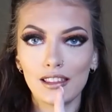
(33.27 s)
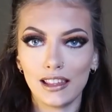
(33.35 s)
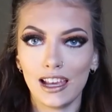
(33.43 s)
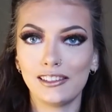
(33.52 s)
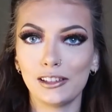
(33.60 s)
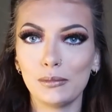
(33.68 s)

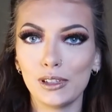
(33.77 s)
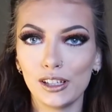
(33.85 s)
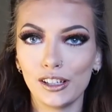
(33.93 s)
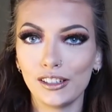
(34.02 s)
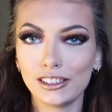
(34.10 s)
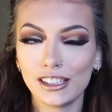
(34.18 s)
Let's
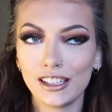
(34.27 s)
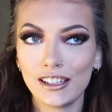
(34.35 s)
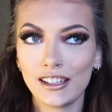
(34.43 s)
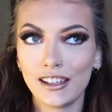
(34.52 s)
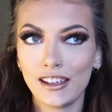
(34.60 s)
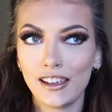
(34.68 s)
upload
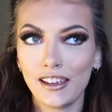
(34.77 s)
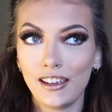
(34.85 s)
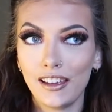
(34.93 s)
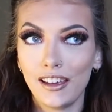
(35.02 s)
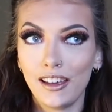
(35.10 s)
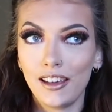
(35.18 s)

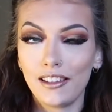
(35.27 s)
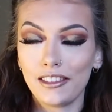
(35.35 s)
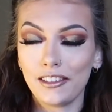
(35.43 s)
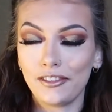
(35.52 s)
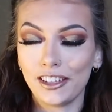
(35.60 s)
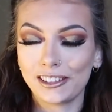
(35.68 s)

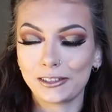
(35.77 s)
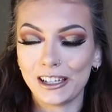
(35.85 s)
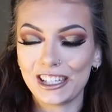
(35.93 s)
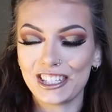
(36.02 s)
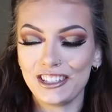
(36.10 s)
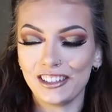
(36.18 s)
the first
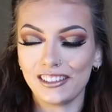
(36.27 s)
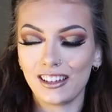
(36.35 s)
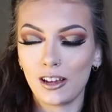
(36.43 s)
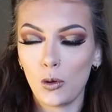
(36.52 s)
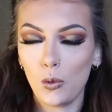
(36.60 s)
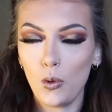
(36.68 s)
question.
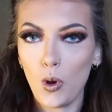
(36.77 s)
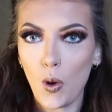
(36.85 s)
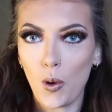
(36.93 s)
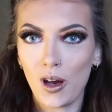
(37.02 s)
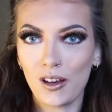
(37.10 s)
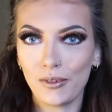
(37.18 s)
Woo!
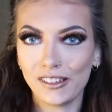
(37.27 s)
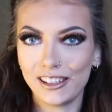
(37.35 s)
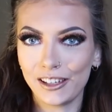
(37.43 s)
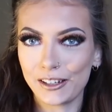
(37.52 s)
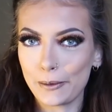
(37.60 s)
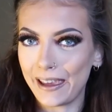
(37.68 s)
What's
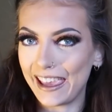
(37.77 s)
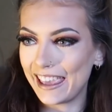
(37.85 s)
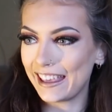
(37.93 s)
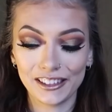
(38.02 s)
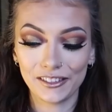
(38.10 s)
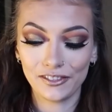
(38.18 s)
it gonna
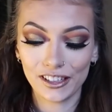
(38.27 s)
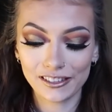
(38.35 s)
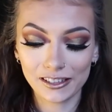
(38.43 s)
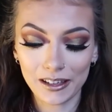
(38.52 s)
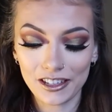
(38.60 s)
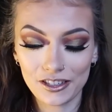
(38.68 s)
be? The
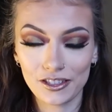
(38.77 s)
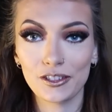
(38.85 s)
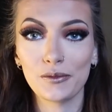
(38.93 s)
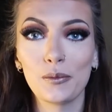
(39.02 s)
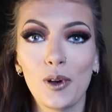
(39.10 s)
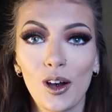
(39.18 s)
first
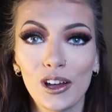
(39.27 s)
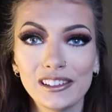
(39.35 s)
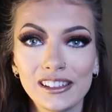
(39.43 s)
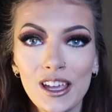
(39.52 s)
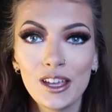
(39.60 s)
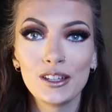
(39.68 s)
question
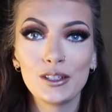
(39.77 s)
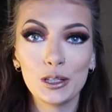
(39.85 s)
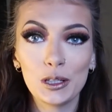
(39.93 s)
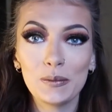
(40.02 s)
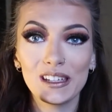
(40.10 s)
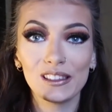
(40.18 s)
was,
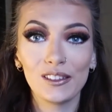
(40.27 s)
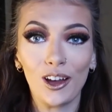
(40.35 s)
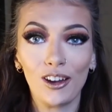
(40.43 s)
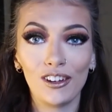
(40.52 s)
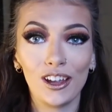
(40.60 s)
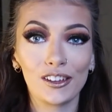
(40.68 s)
do me and
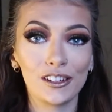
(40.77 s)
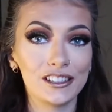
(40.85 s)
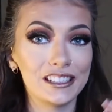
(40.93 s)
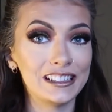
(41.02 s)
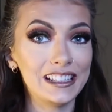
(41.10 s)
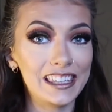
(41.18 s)
Laura go
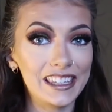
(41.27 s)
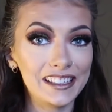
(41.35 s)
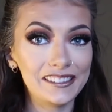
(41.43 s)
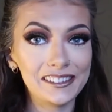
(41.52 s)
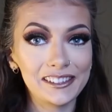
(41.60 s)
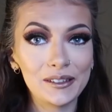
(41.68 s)
to
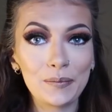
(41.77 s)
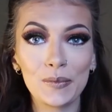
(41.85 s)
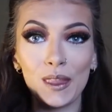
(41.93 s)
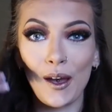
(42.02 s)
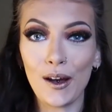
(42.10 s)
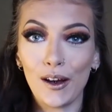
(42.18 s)
Leeds
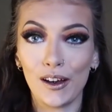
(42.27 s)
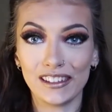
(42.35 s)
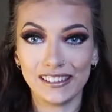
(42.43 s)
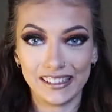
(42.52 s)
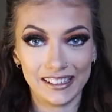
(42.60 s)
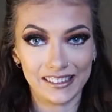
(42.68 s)
or
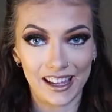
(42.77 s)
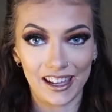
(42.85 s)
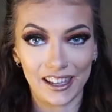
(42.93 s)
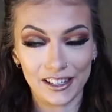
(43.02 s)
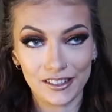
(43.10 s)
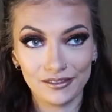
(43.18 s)
the
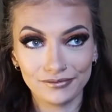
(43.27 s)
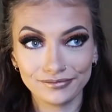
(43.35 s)
seaside?